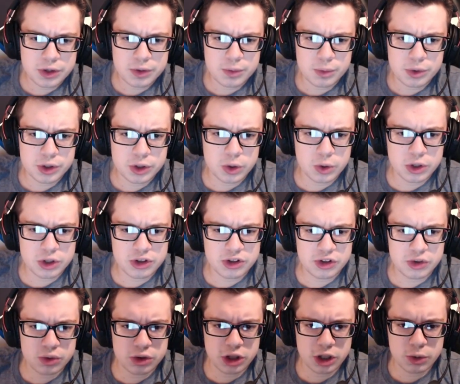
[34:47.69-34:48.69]
we're going
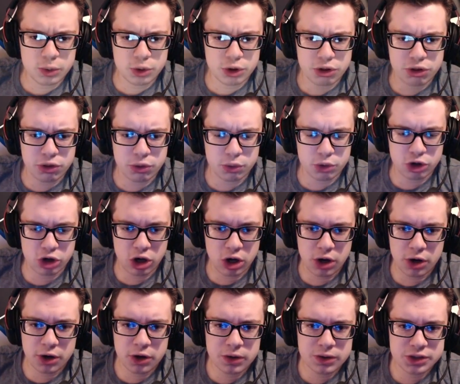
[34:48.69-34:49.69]
to lead with
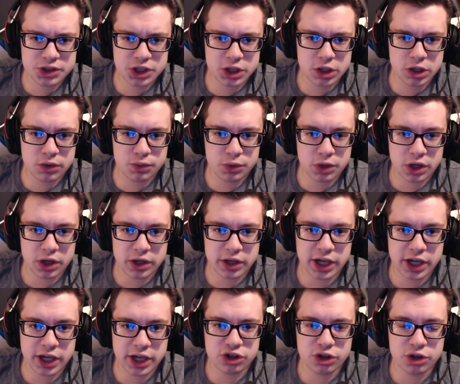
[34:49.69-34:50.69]
Lucario and see if we can
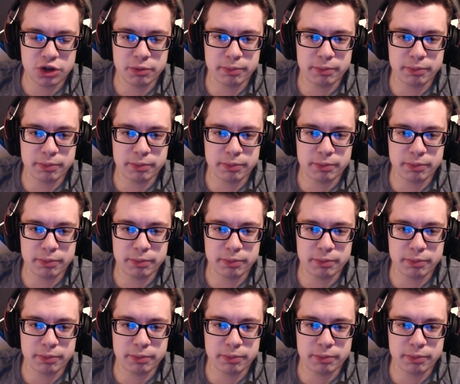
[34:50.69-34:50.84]
catch another